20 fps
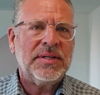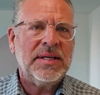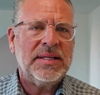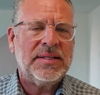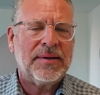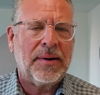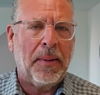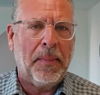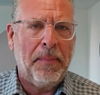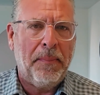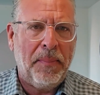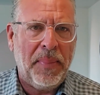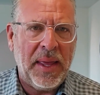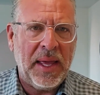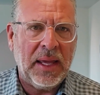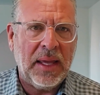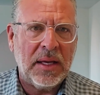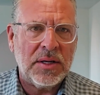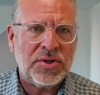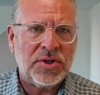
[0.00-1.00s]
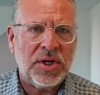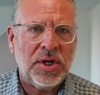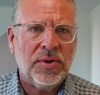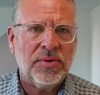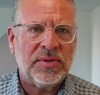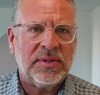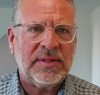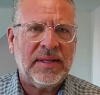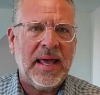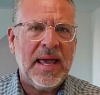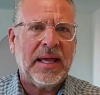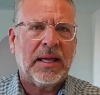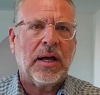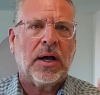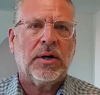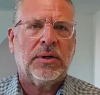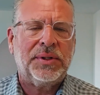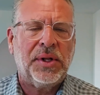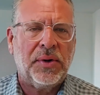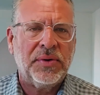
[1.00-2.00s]
These are big issues. Take a
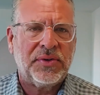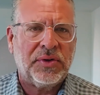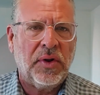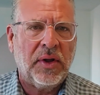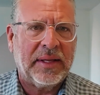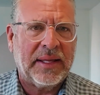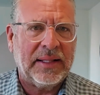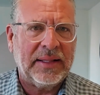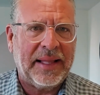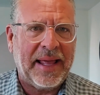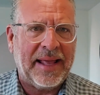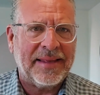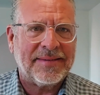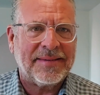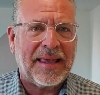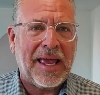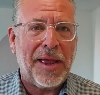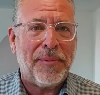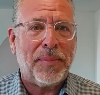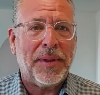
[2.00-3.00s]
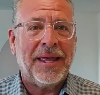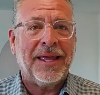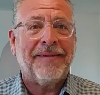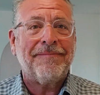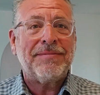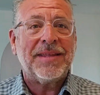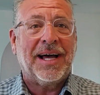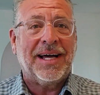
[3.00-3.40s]
close look at landscaping.